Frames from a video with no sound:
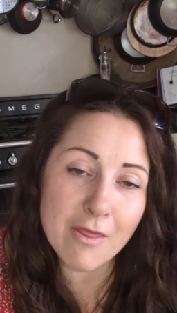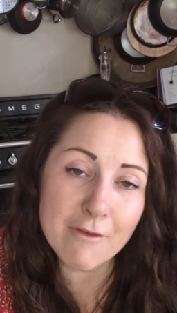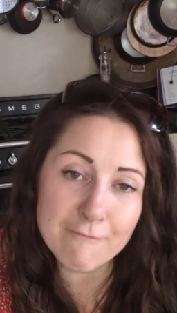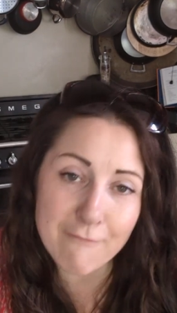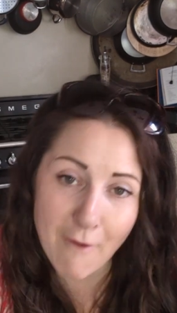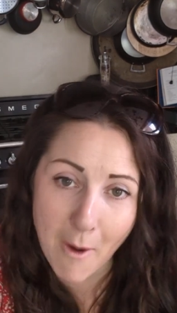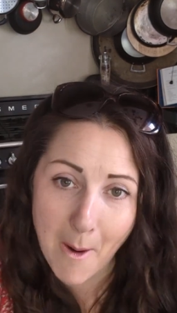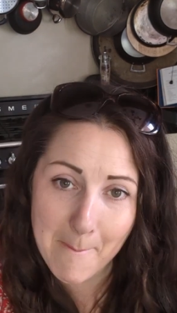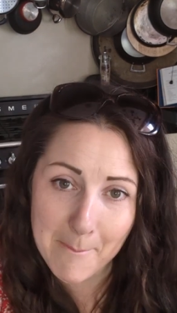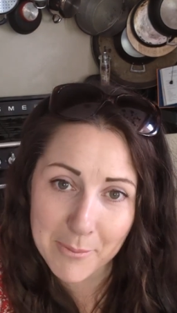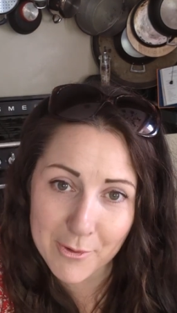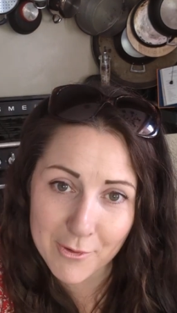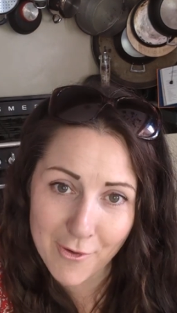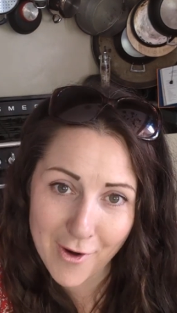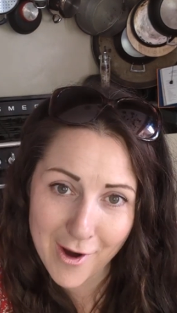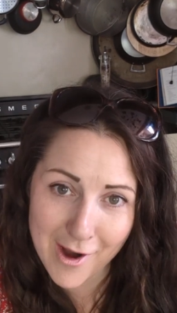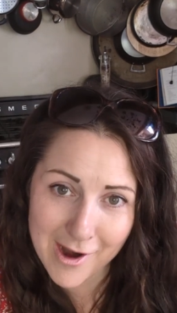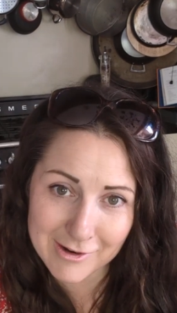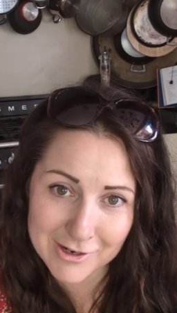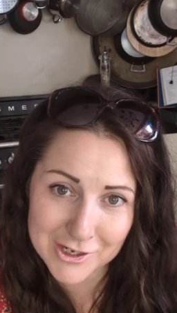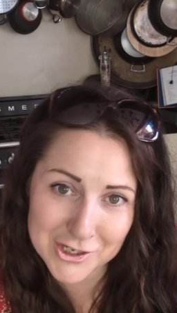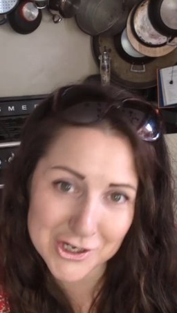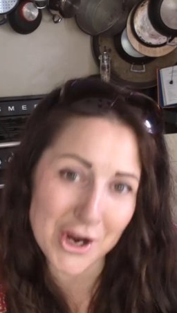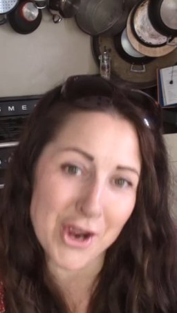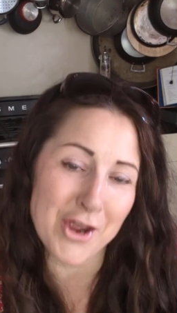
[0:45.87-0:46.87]
Farnborough
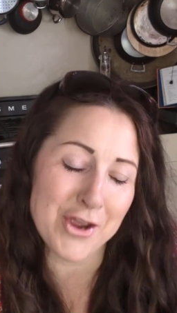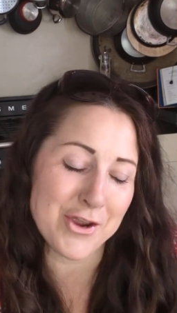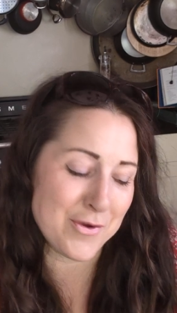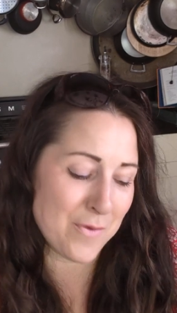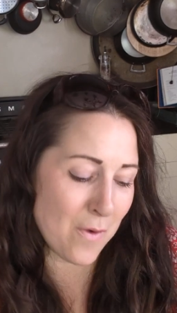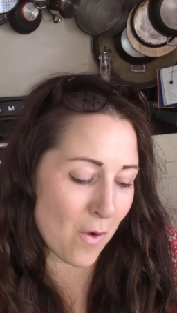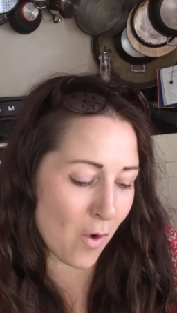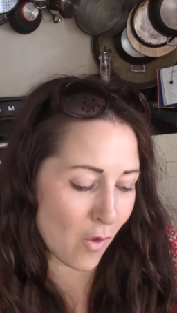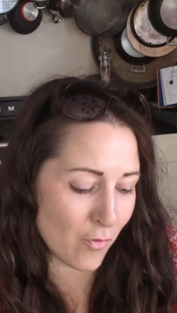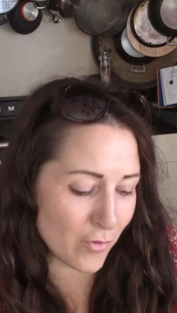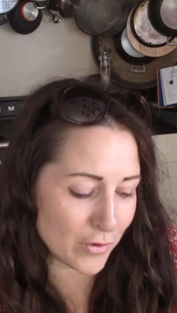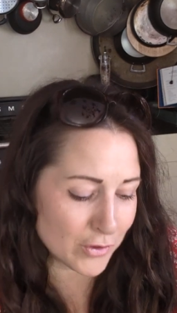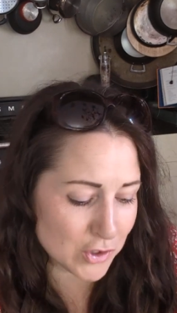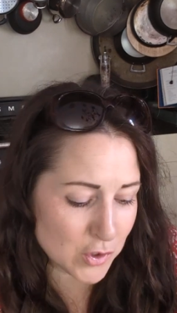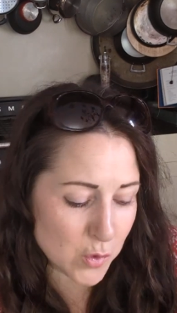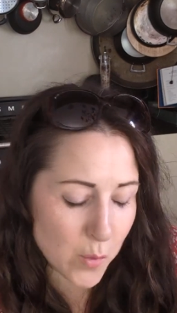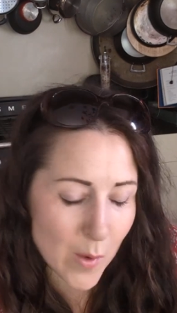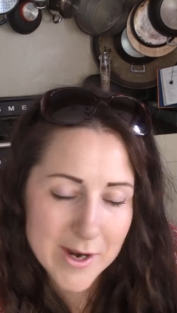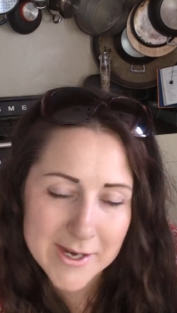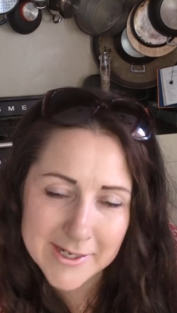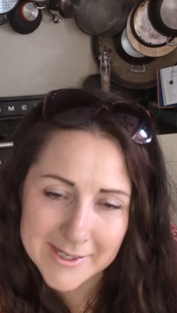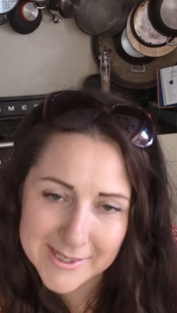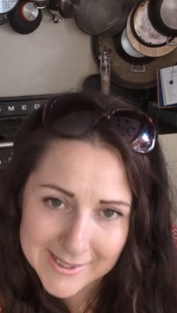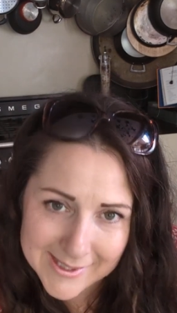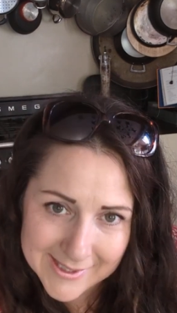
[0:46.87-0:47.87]
Airshow on the
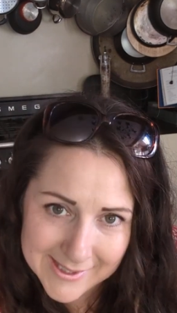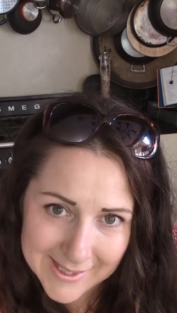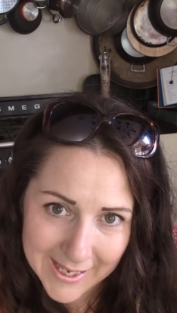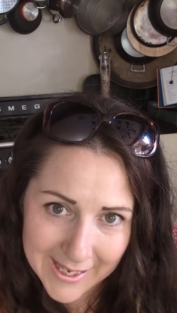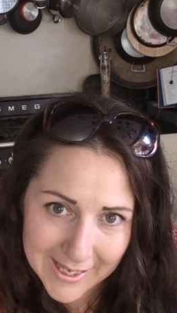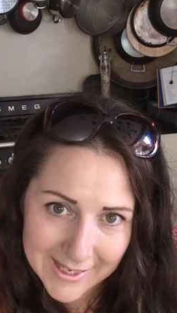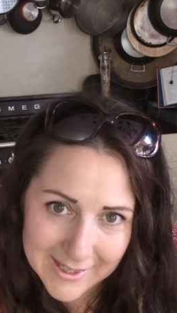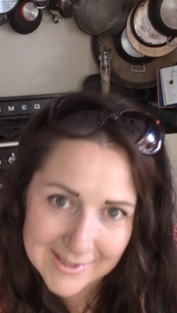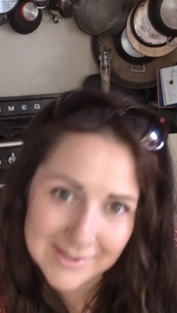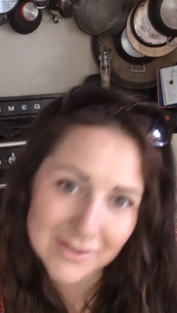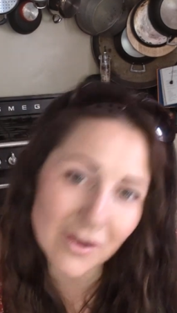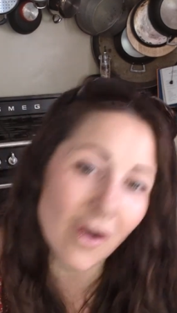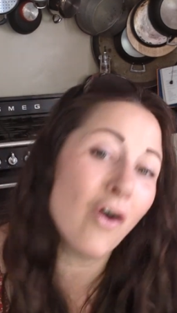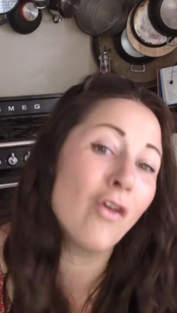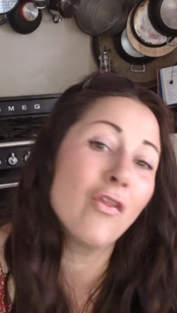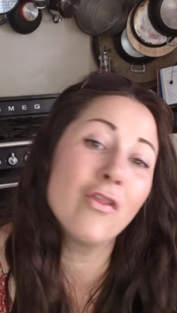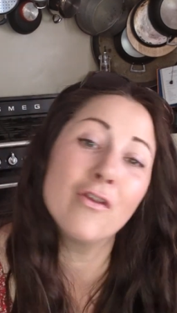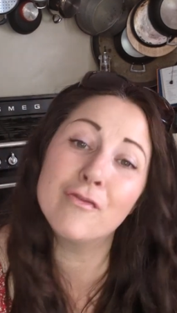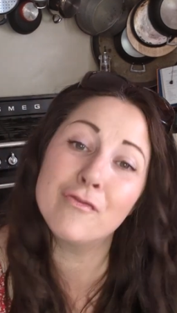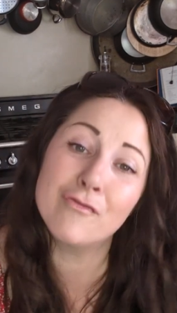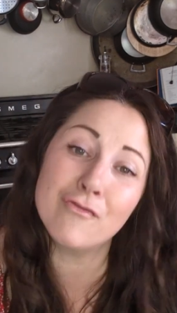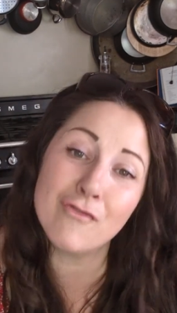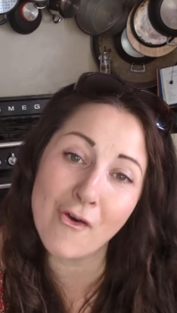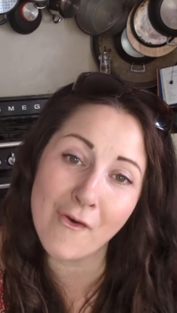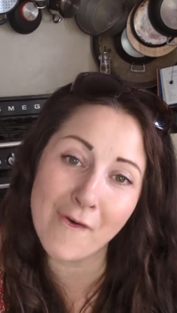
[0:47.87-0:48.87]
26th, on
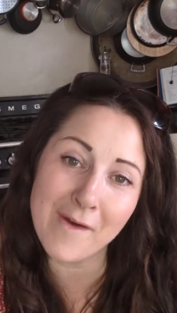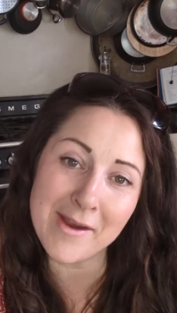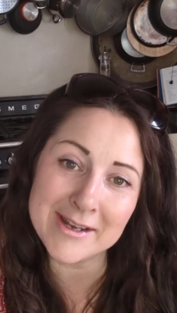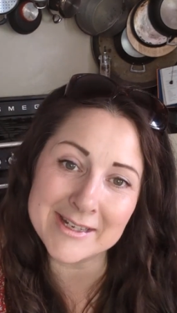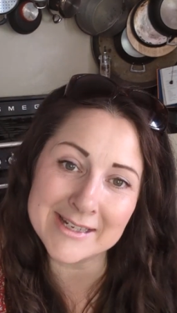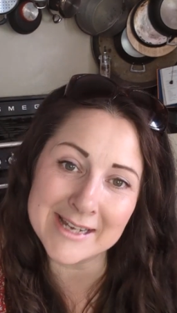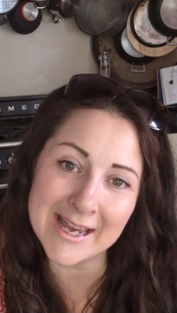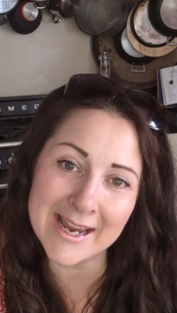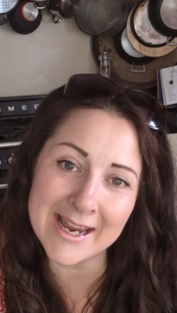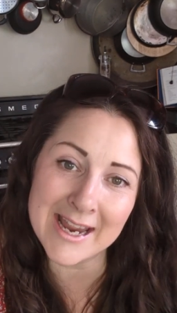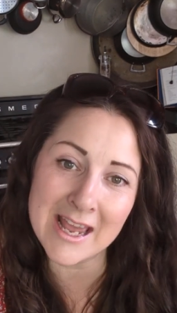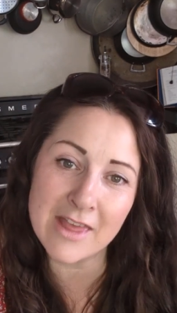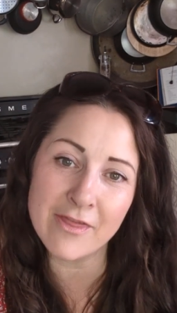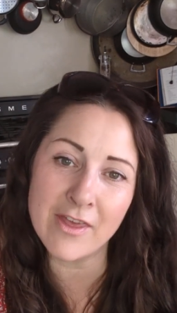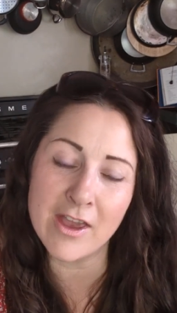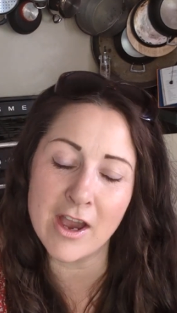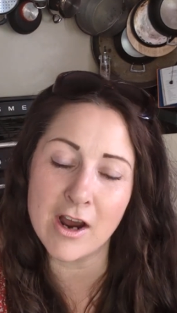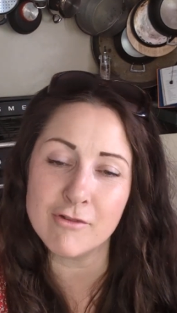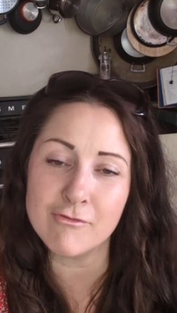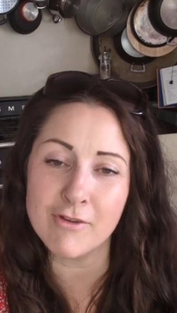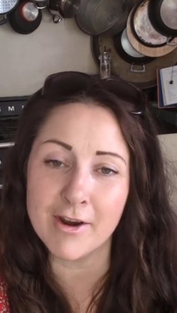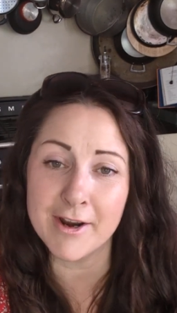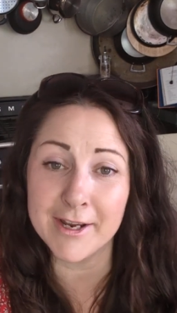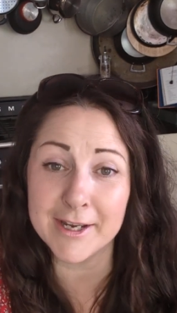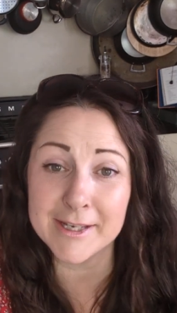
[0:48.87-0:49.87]
the Friday, they
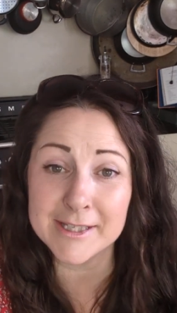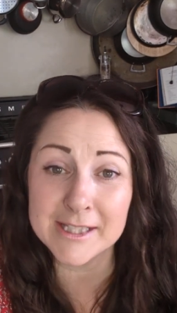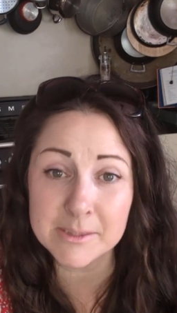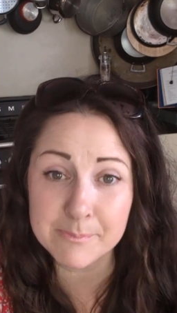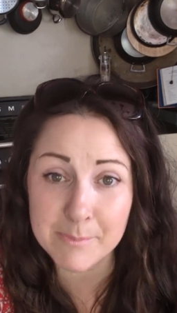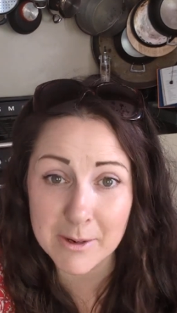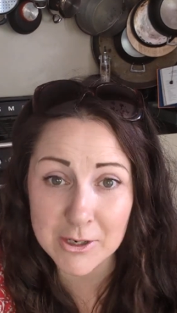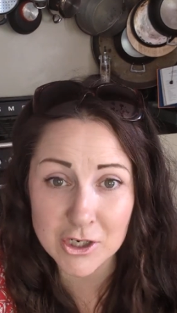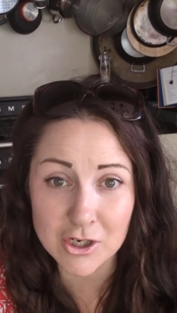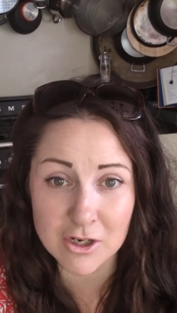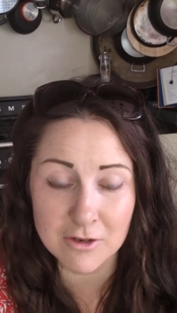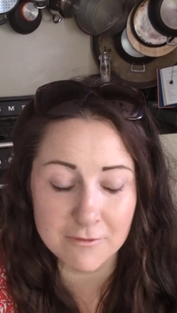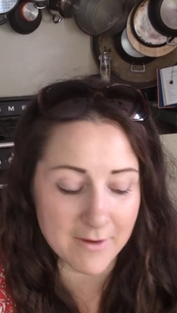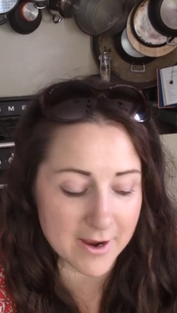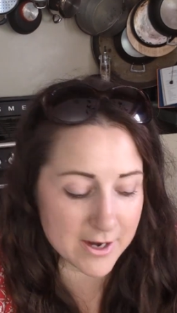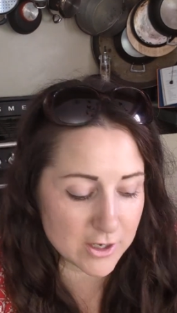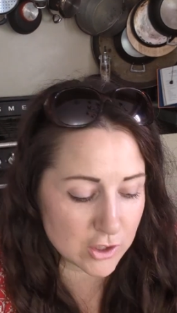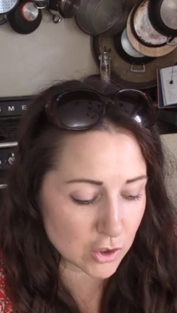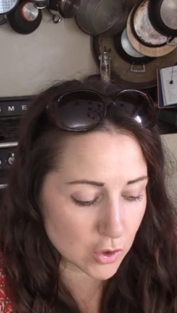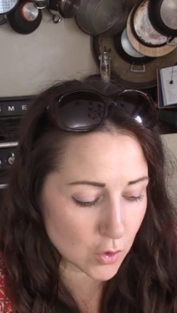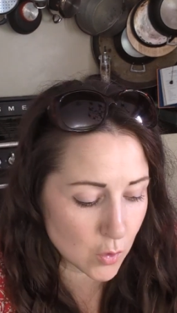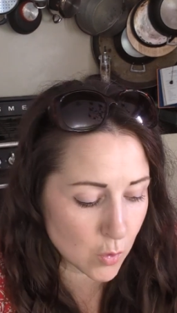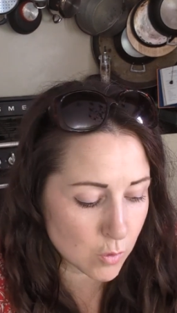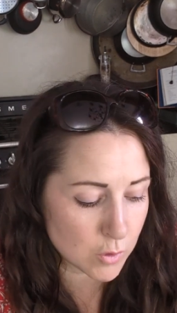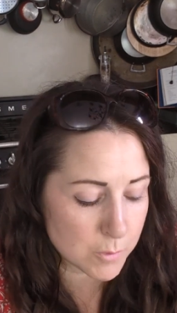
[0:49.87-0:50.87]
are running a special
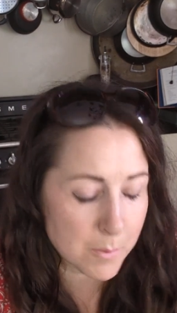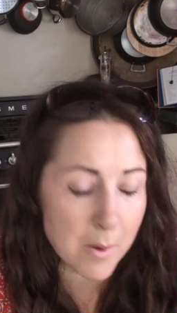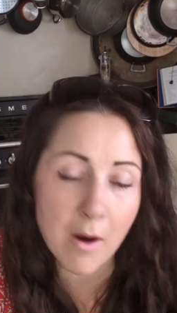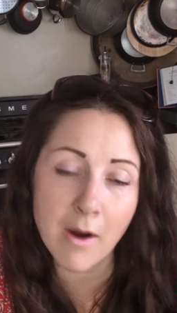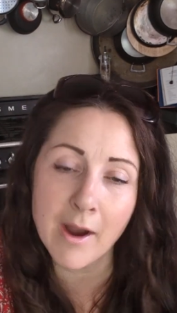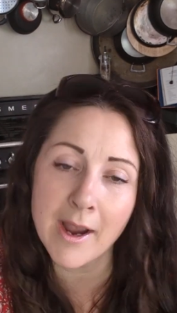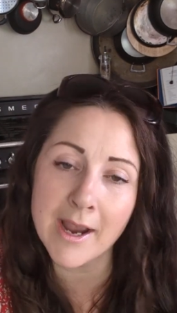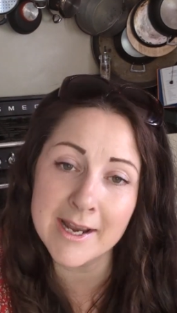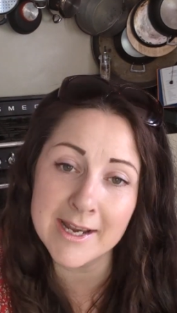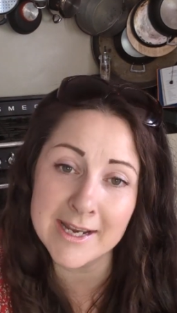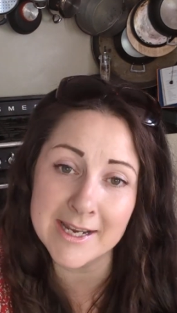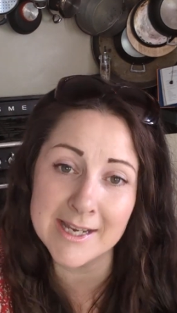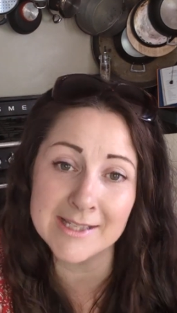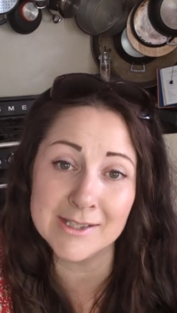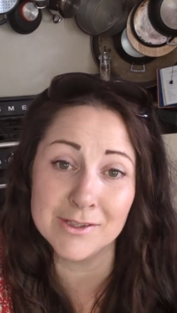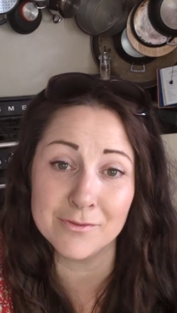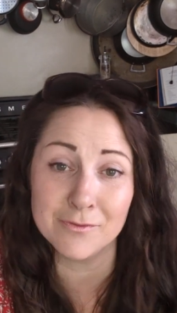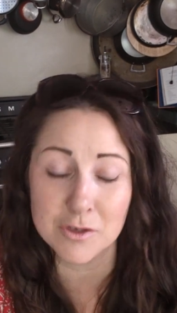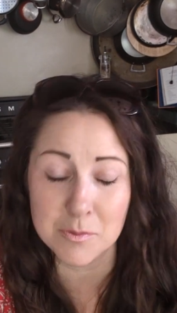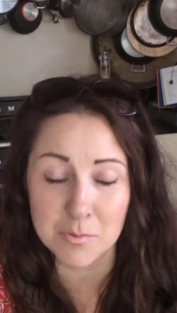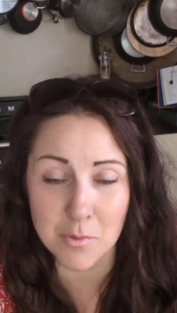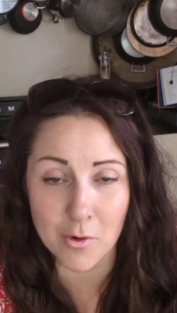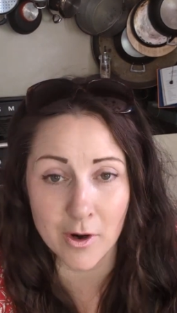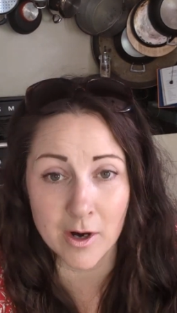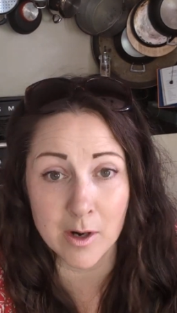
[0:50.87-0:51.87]
event called Pioneers of
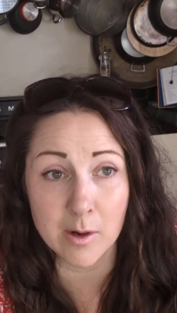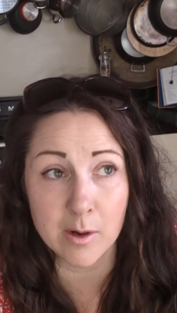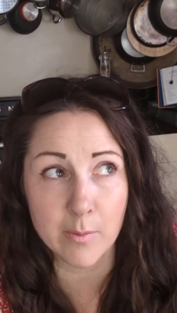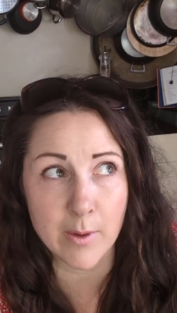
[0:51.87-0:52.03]
Tomorrow.